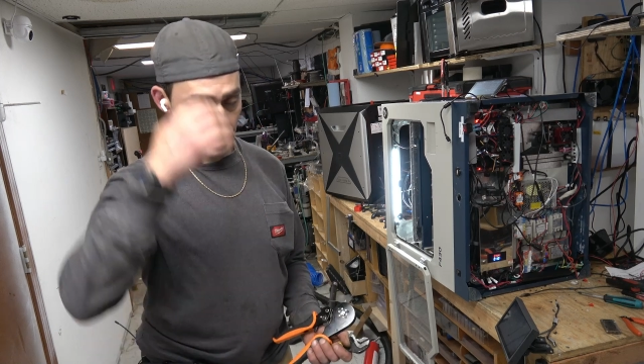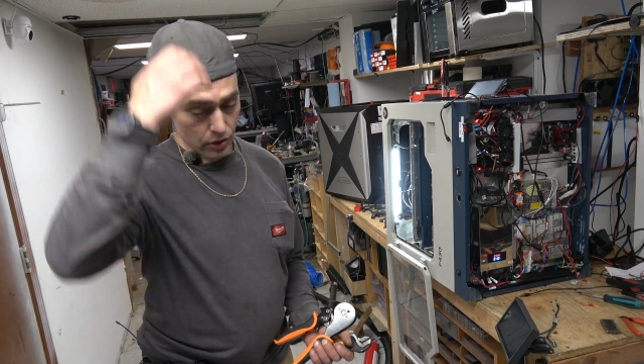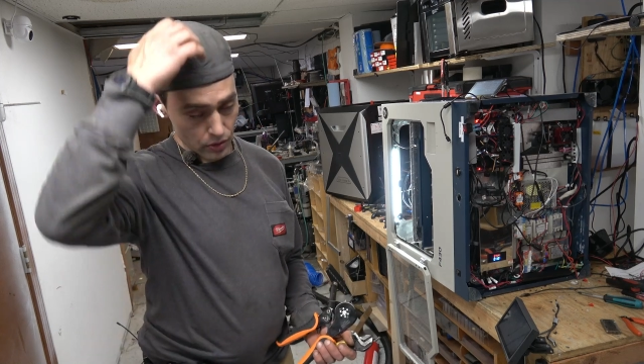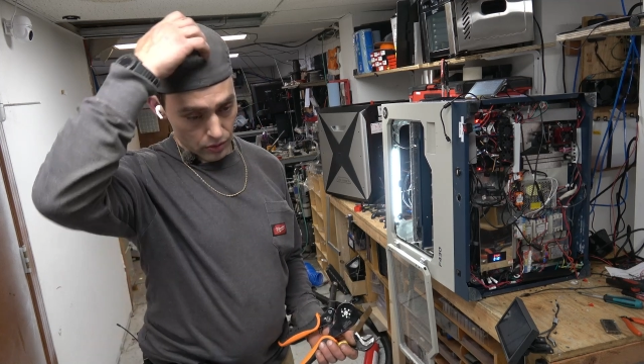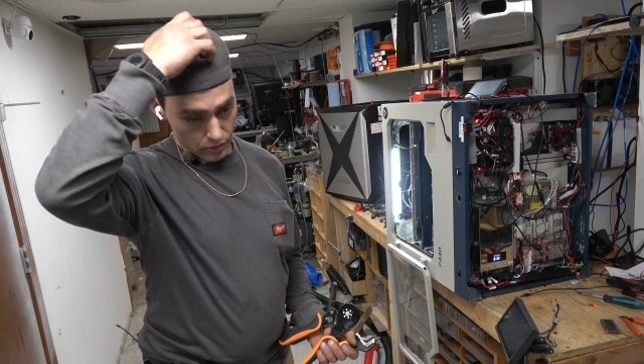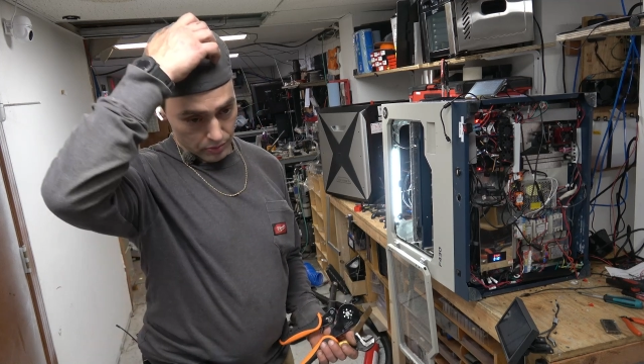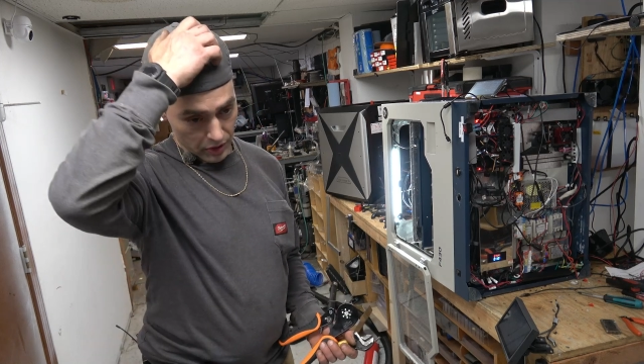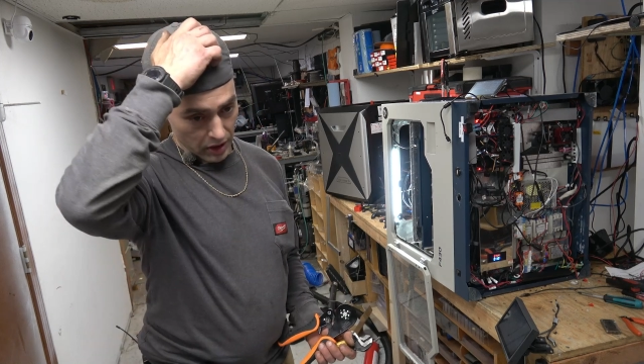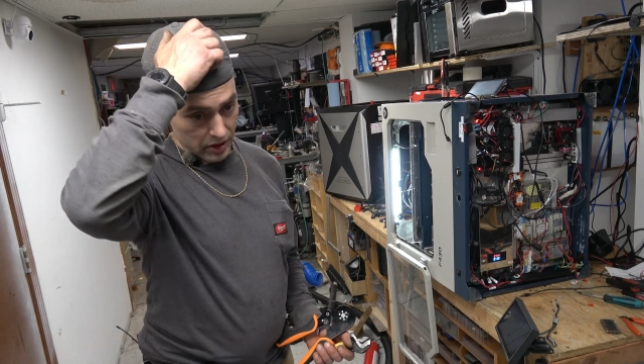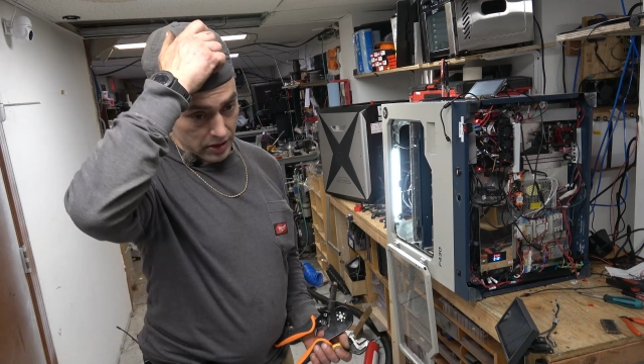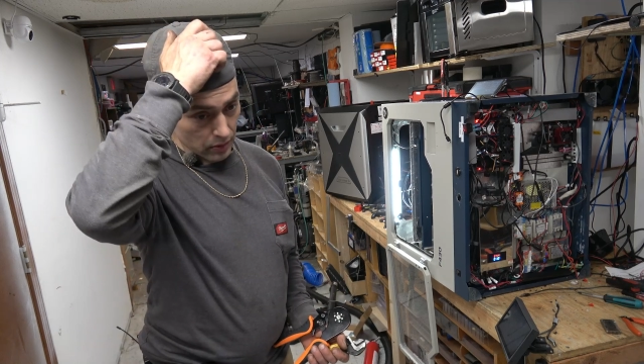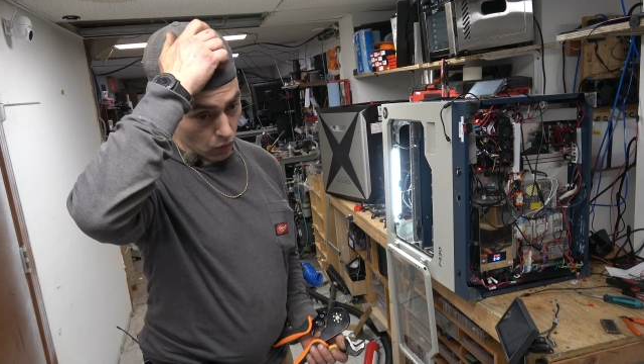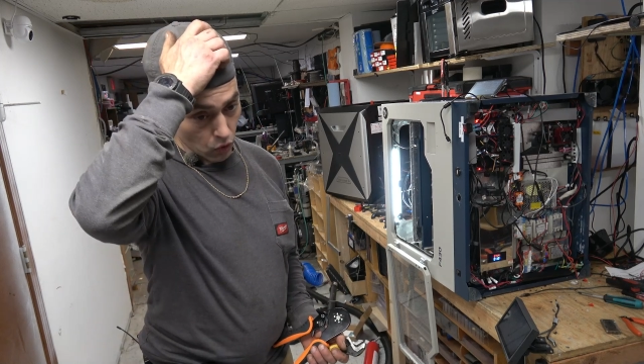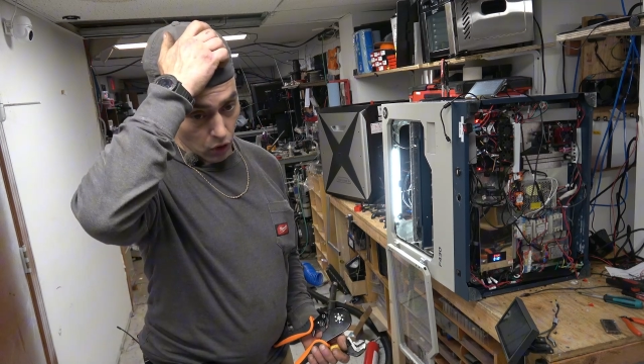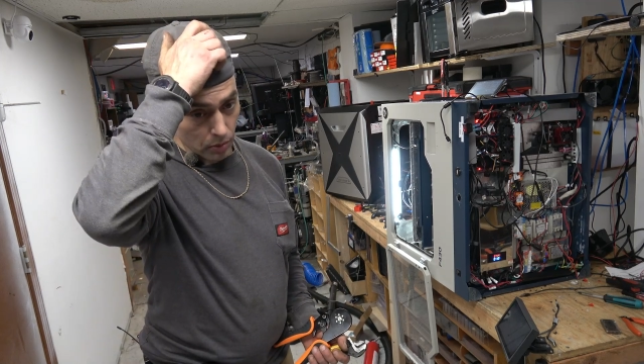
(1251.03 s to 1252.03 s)
too, because
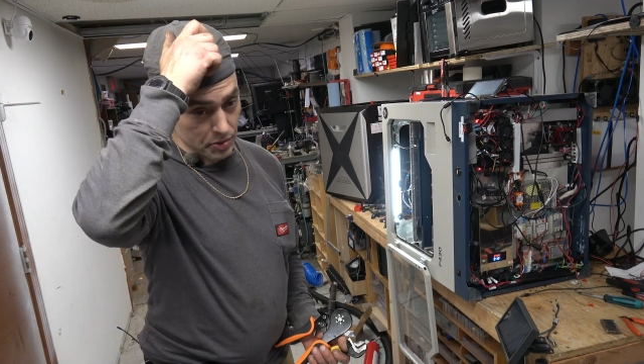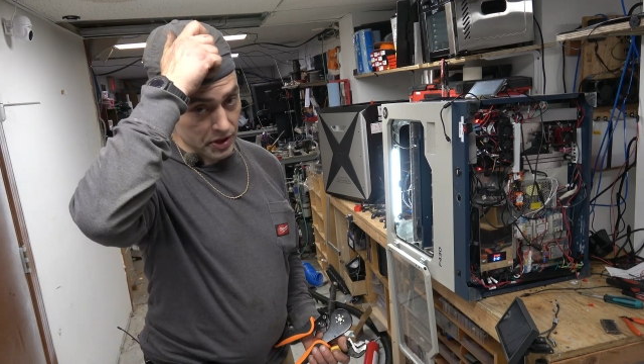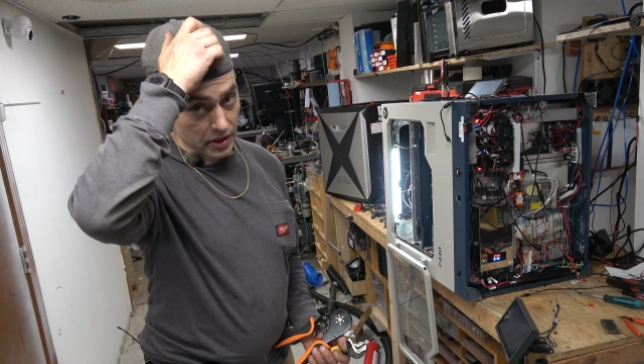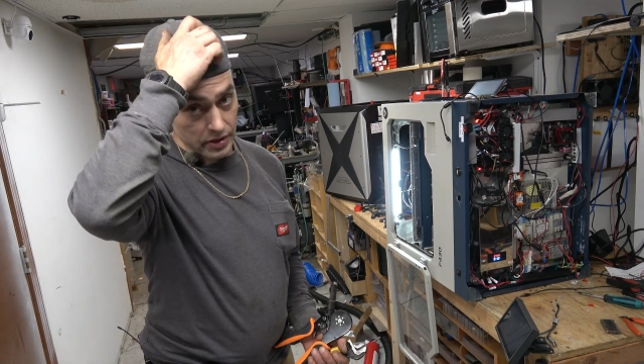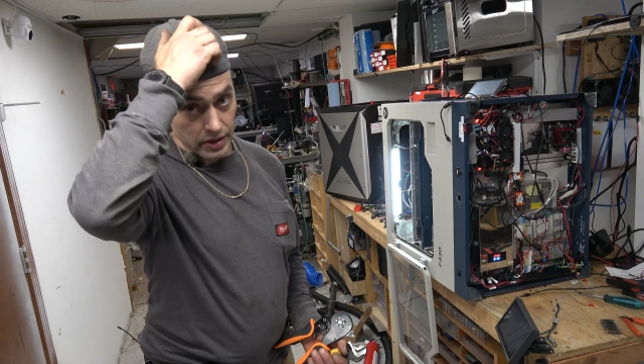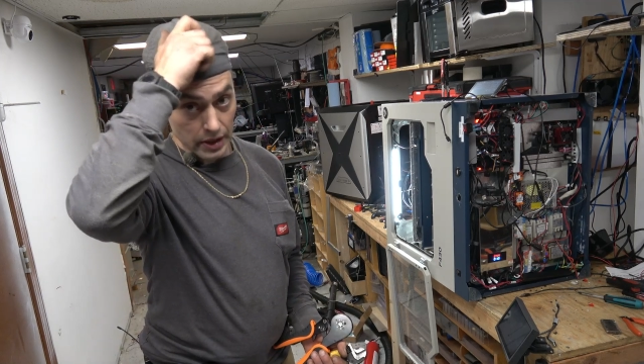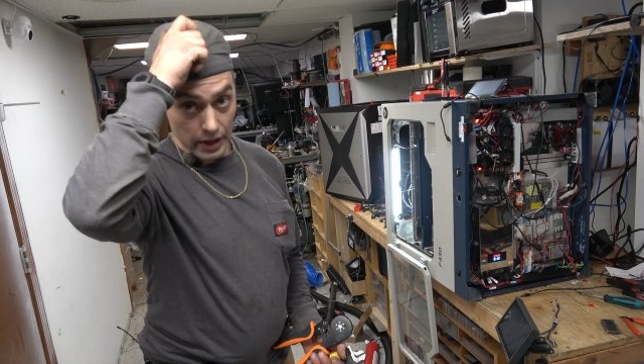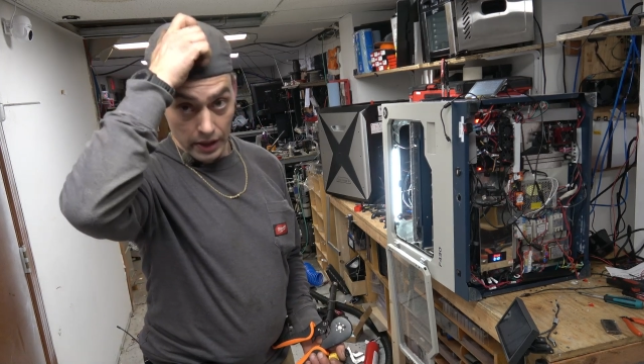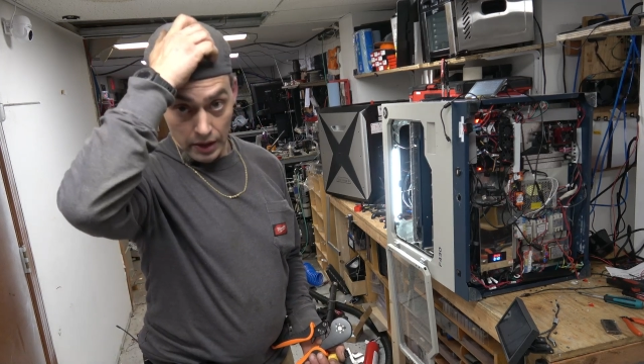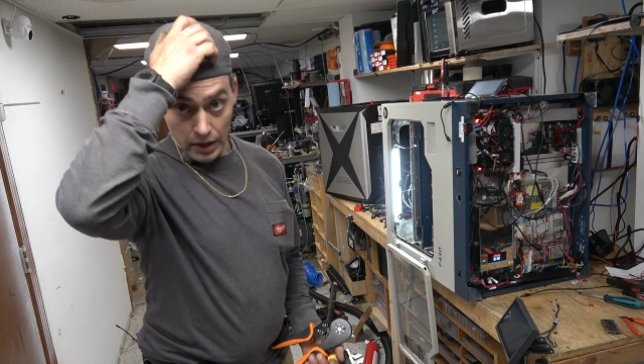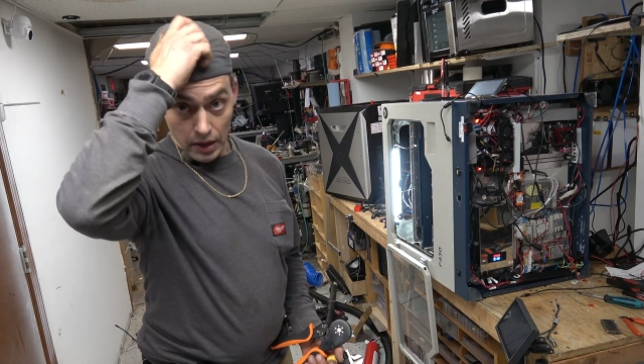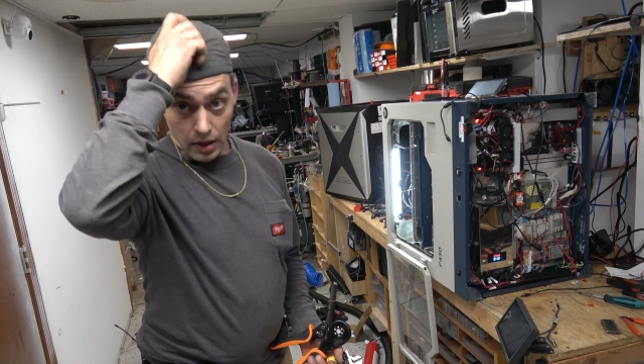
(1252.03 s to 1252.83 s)
it warps easily.